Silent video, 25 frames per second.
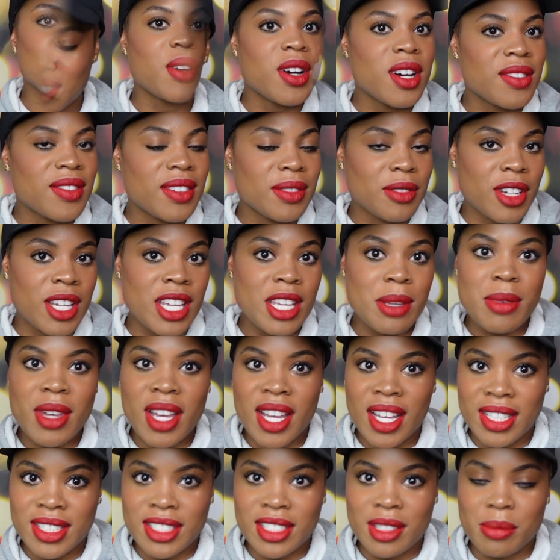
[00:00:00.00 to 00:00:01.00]
You'll have keep
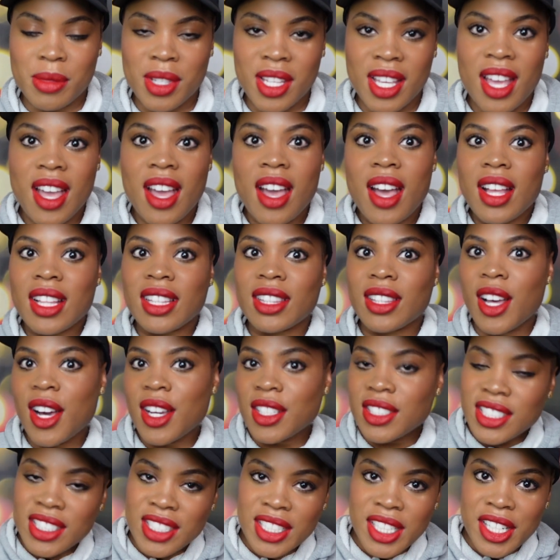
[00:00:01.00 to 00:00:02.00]
asking me,
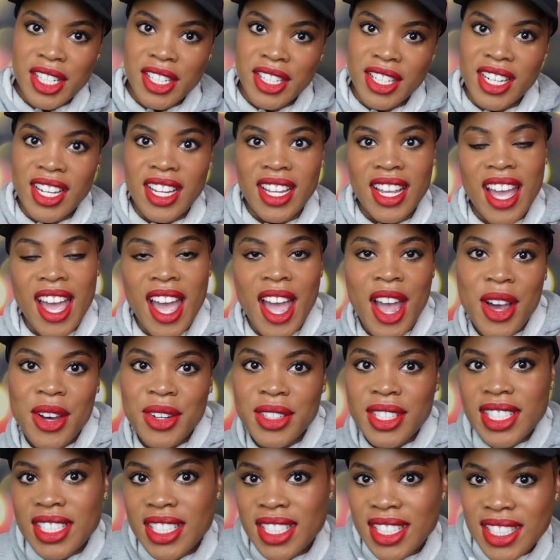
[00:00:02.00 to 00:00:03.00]
Lost Cherry,
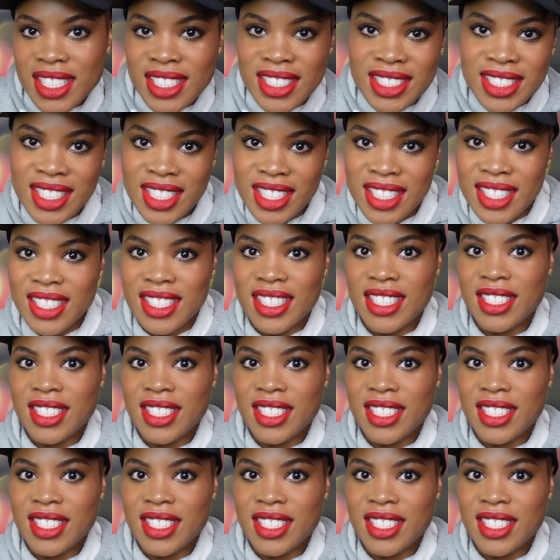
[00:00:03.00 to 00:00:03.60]
how good is it?